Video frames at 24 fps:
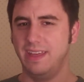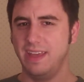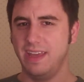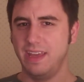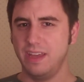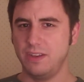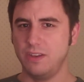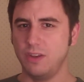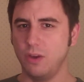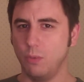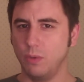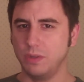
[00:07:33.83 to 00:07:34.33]

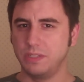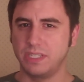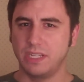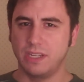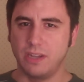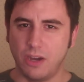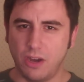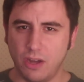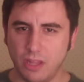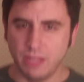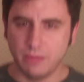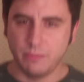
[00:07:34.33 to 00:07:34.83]
know what to
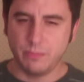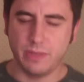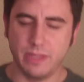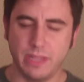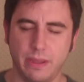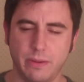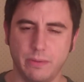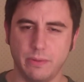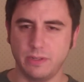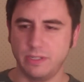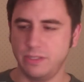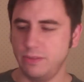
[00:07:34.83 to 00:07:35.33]
call him when
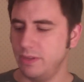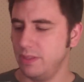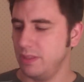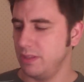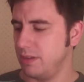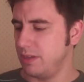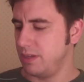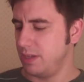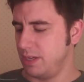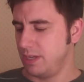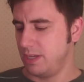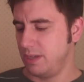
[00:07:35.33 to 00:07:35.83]
they were doing
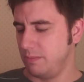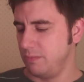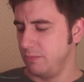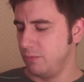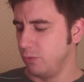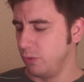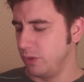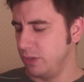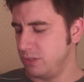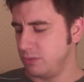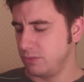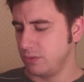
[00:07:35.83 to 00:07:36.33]
the
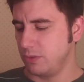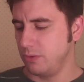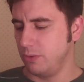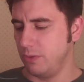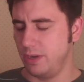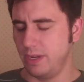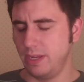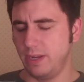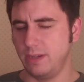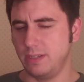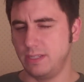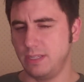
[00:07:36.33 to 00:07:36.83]
voice
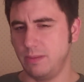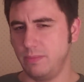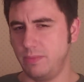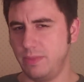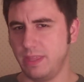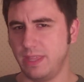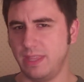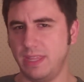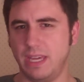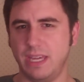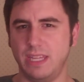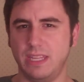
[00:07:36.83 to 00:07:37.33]
recording or
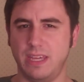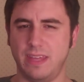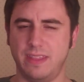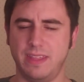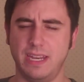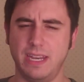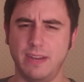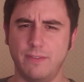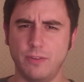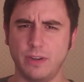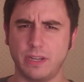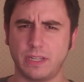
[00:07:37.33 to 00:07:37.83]
something. And they
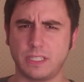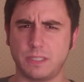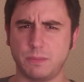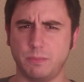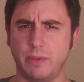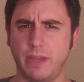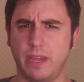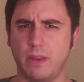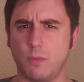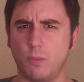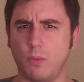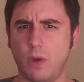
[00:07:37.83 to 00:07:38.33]
never
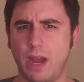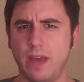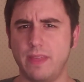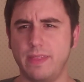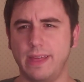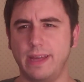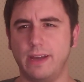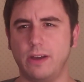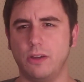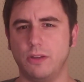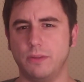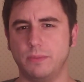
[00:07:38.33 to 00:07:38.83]
explain why
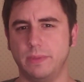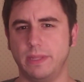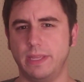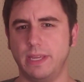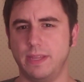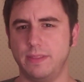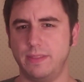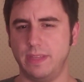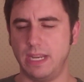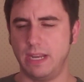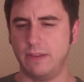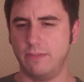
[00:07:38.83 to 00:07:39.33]
they call him
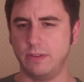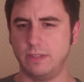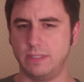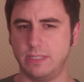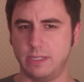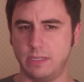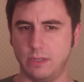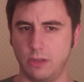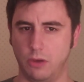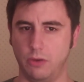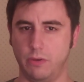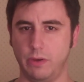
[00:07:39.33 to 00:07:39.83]
Leon. They never
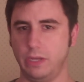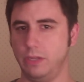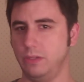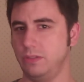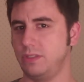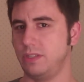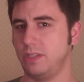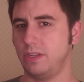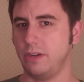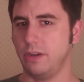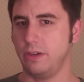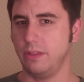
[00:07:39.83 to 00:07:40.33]
said, "Oh, I used
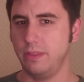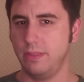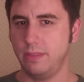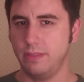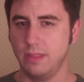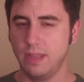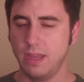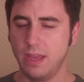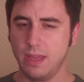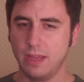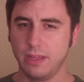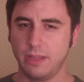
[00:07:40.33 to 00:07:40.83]
to call
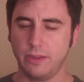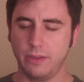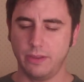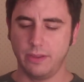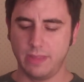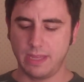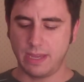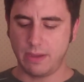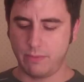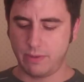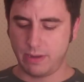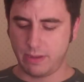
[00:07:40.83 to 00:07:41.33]
you
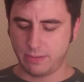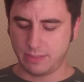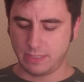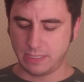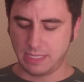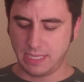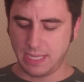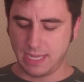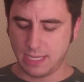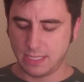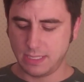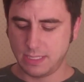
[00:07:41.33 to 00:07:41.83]
that when I was a
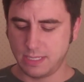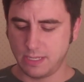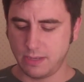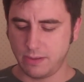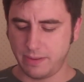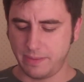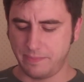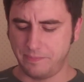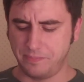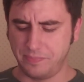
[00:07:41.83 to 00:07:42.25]
kid." So